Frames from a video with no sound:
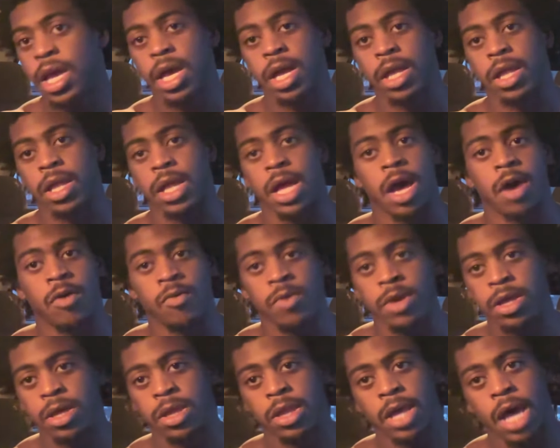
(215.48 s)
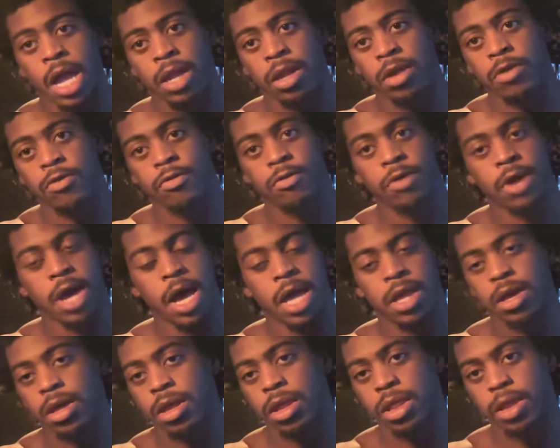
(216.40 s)
Now we just got a little kind
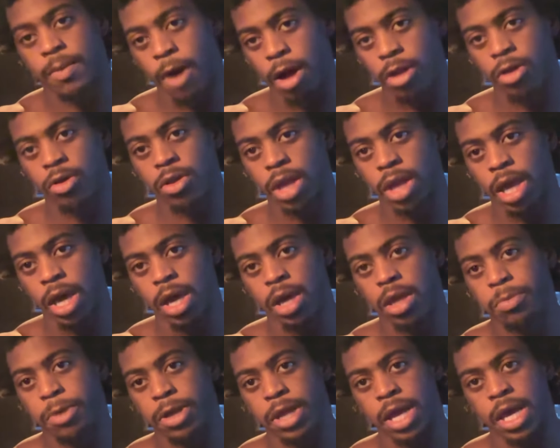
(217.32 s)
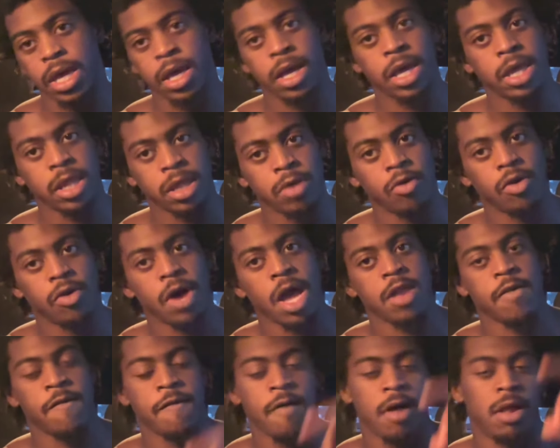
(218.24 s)
of smaller things, but they still kind
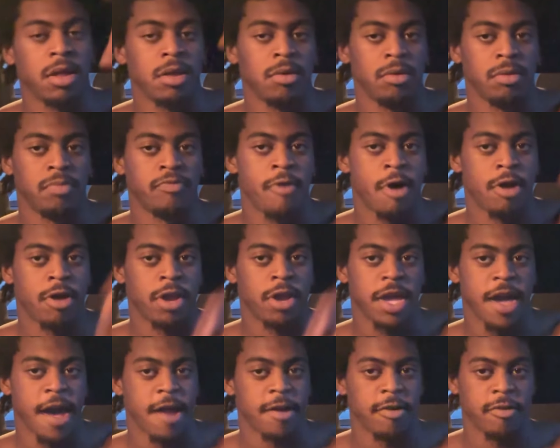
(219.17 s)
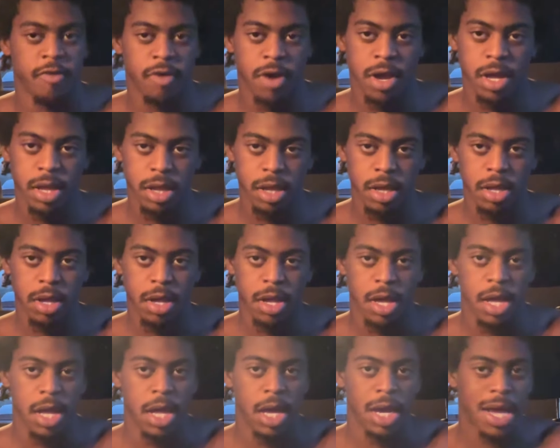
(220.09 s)
of fall in those broader categories.
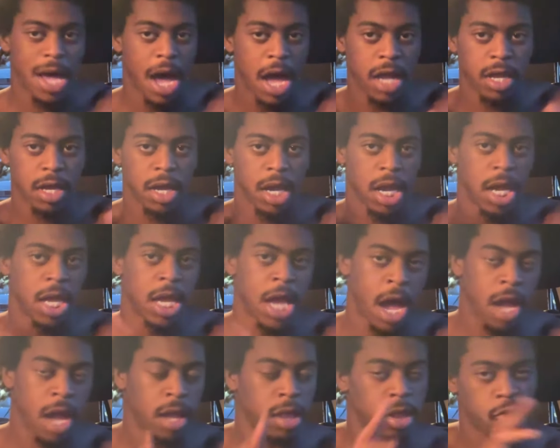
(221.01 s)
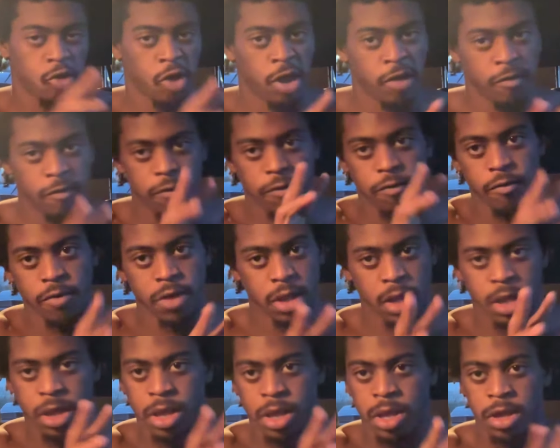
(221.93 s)
Kind of in that strength
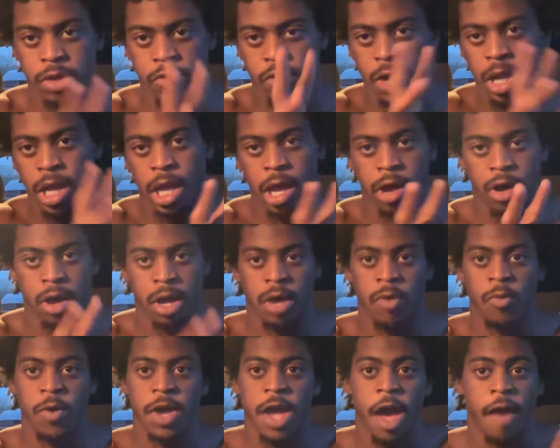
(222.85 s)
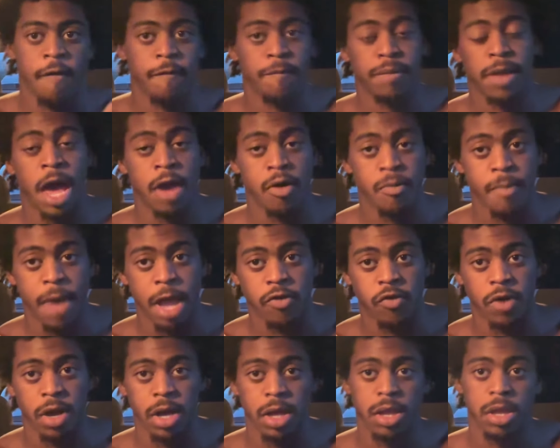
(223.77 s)
resistance training area, we have
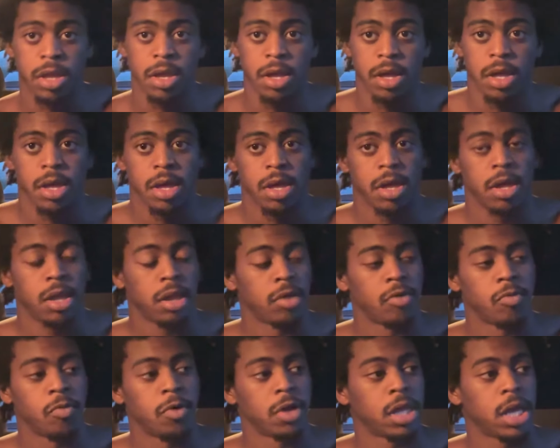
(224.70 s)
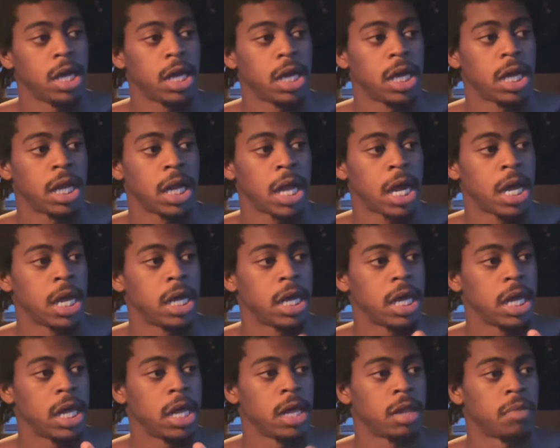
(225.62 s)
plyometrics. So we're thinking
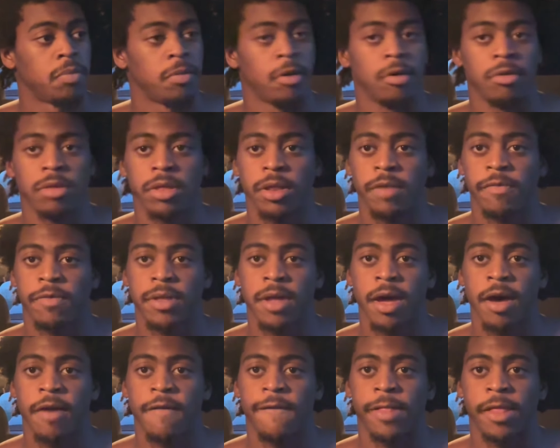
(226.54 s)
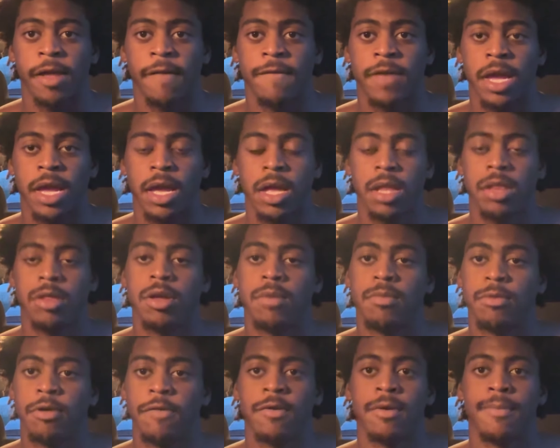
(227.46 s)
like explosive stuff, stuff that gets you to
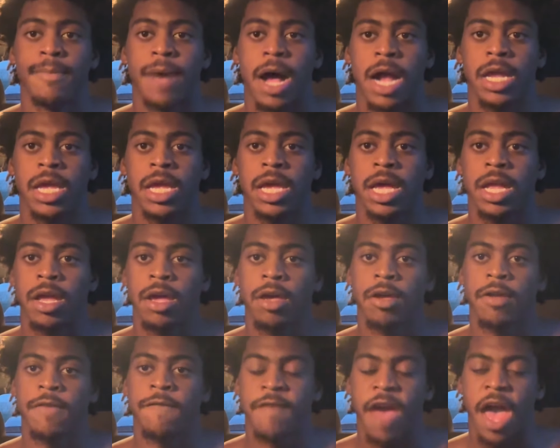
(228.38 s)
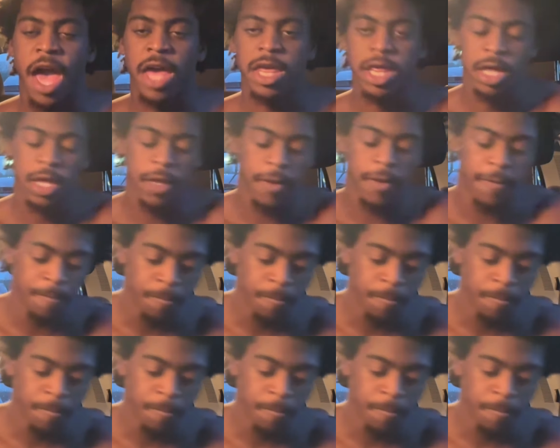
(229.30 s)
move your body in a good fashion,